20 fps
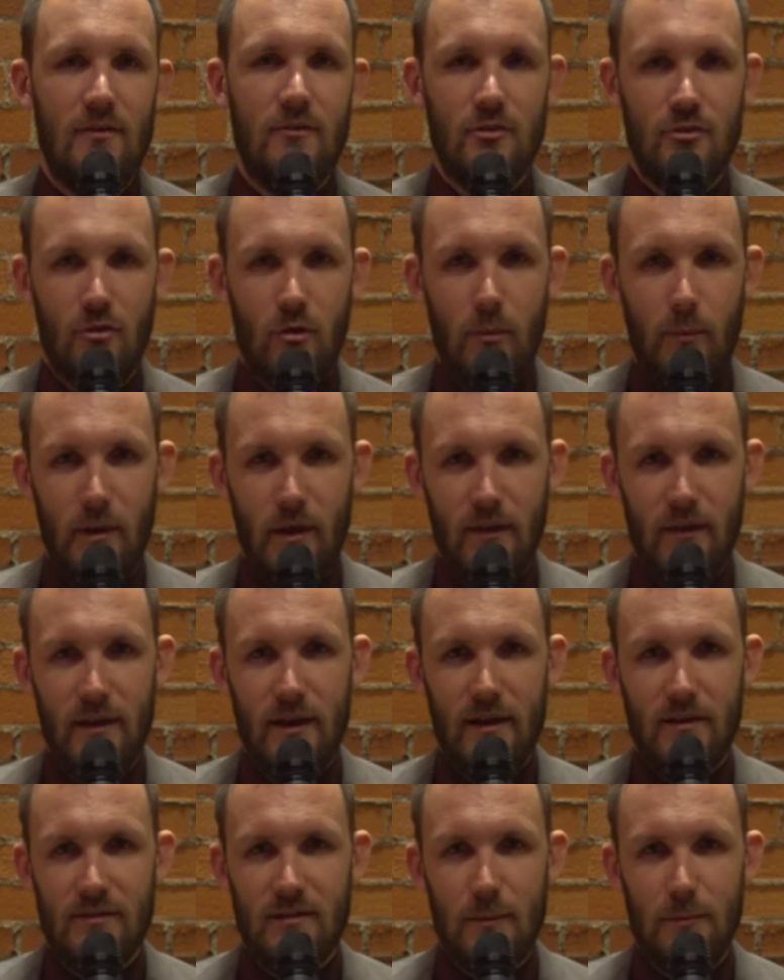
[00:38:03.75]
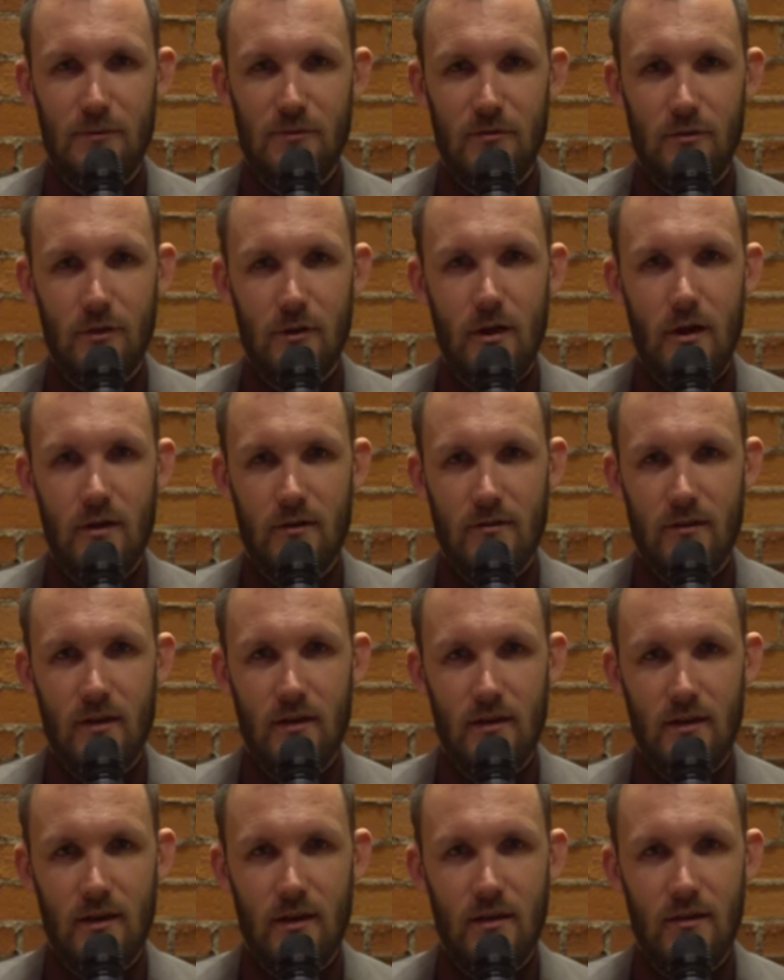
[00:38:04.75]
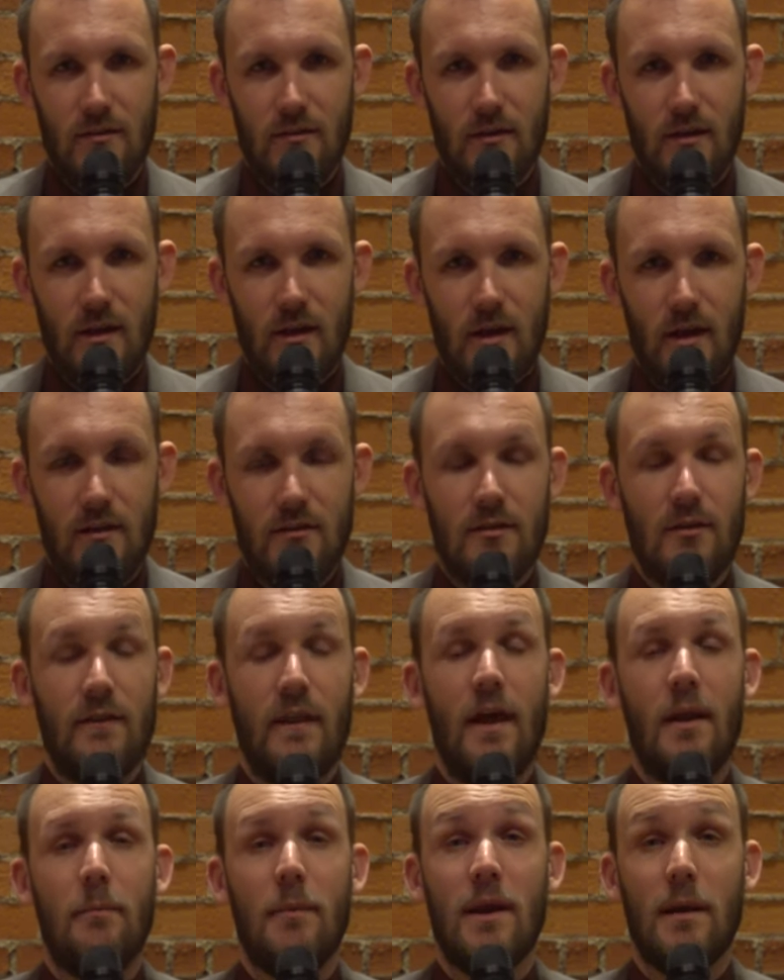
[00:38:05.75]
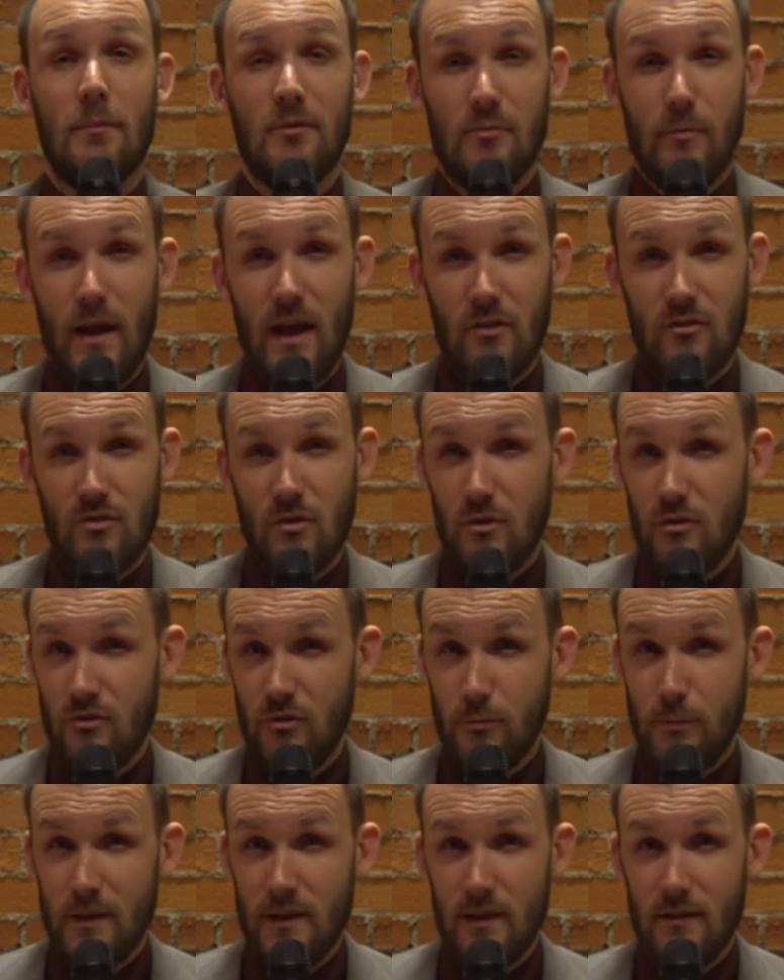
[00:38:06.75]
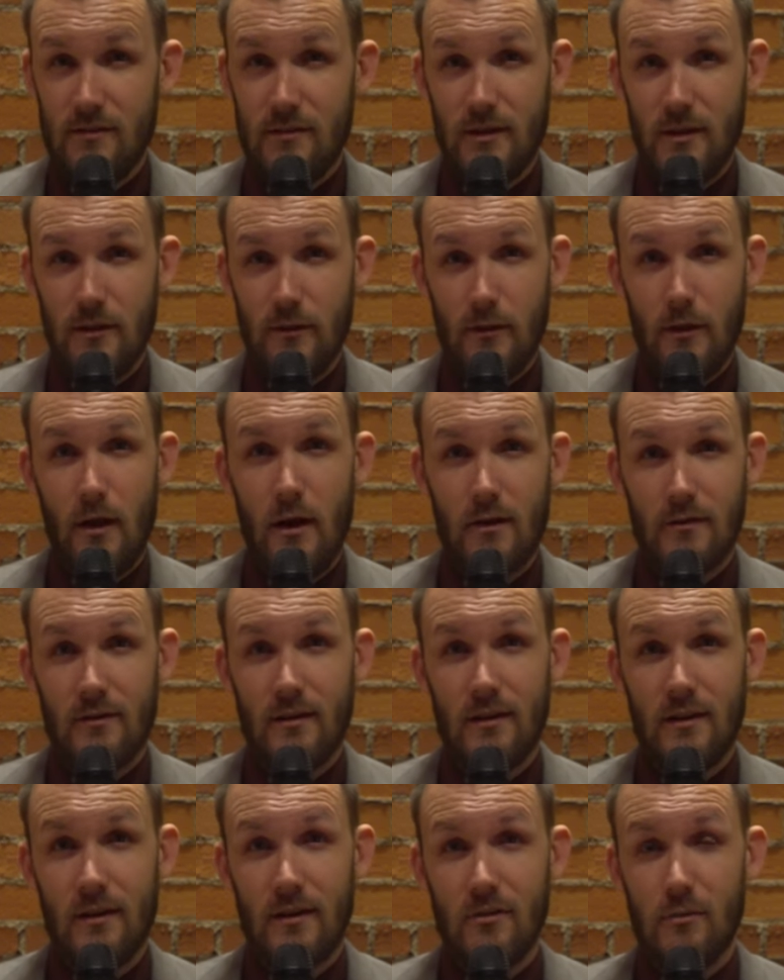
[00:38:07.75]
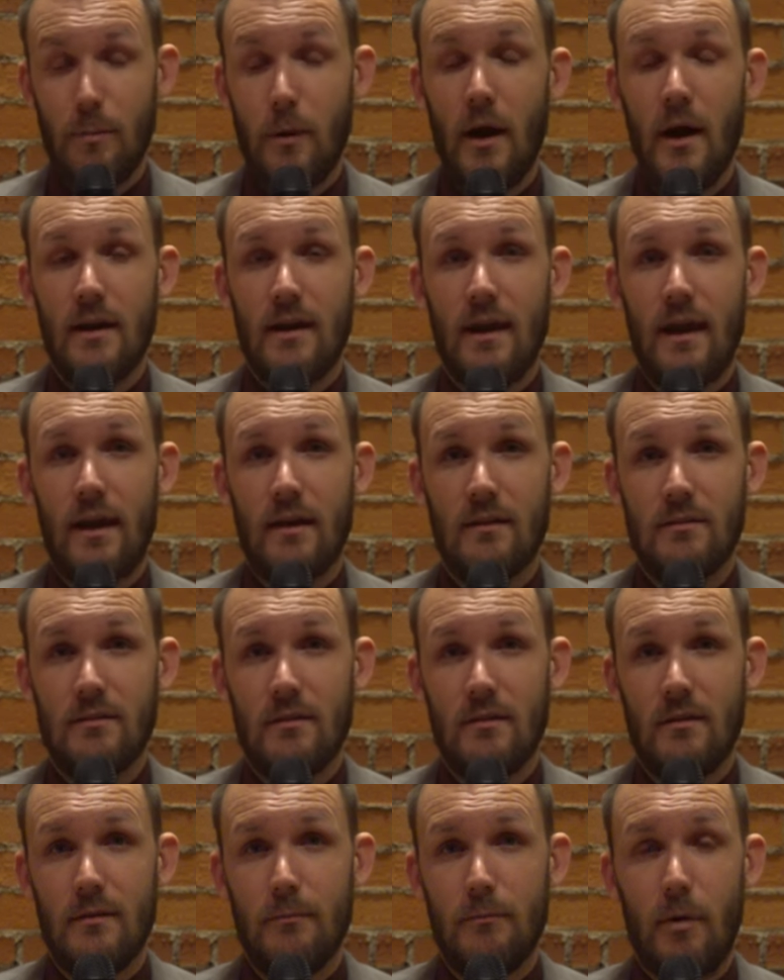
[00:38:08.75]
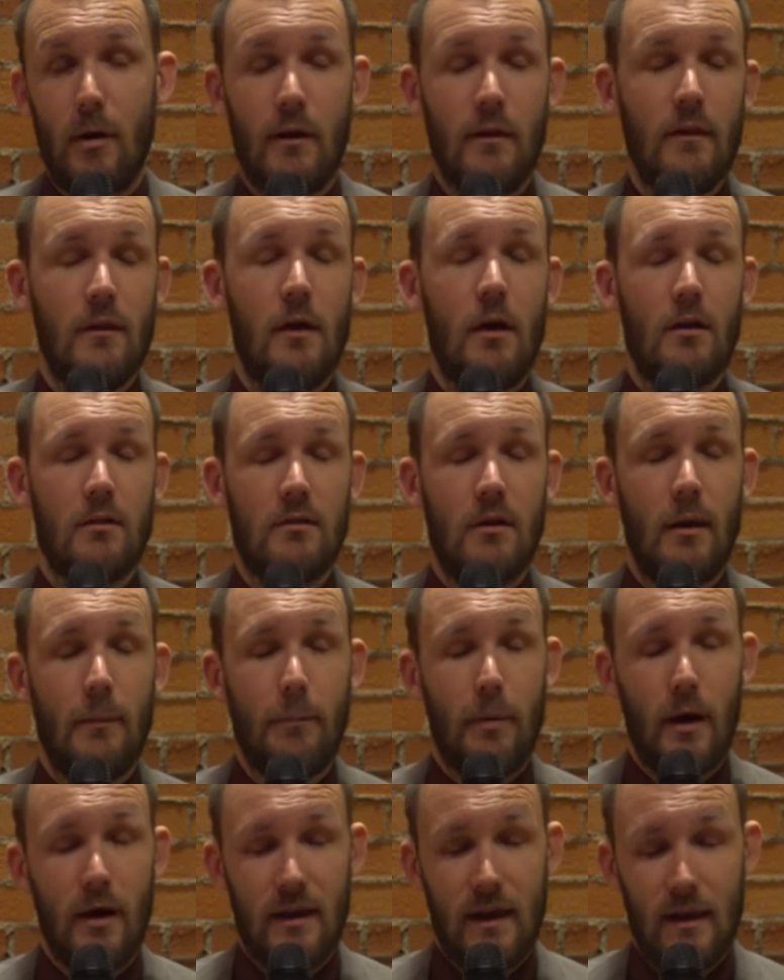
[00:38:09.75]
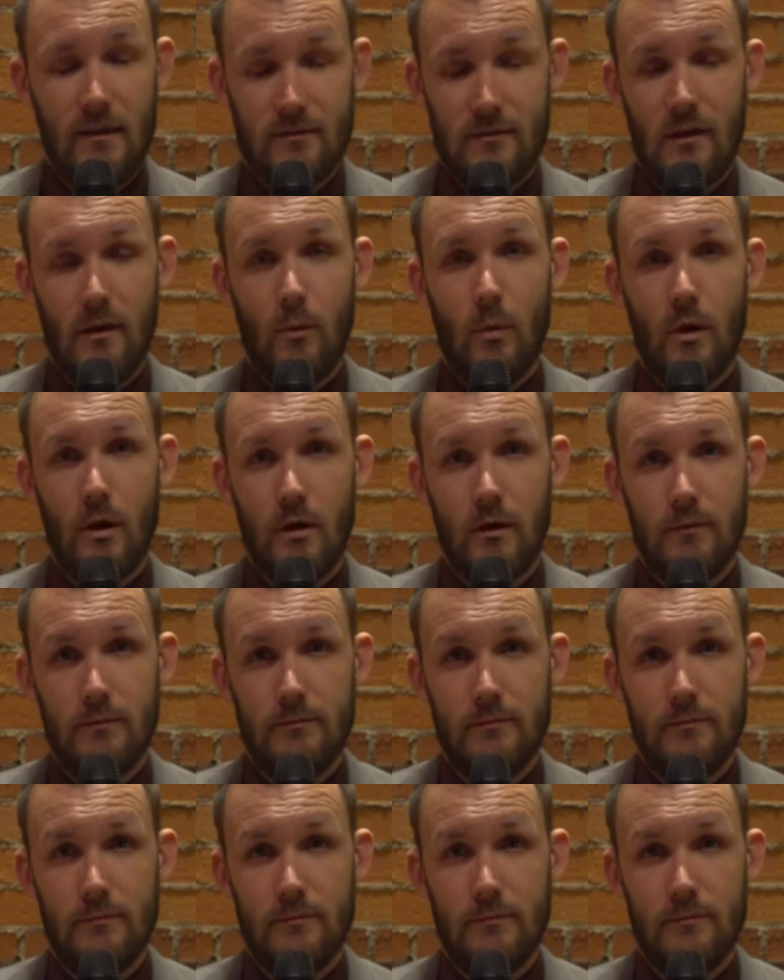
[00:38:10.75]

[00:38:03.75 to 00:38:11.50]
have you join me on the next episode of Locked On Kings. Until then, my name is Matt George. You've been listening to the Locked On Kings podcast, part of the Locked On Podcast Network.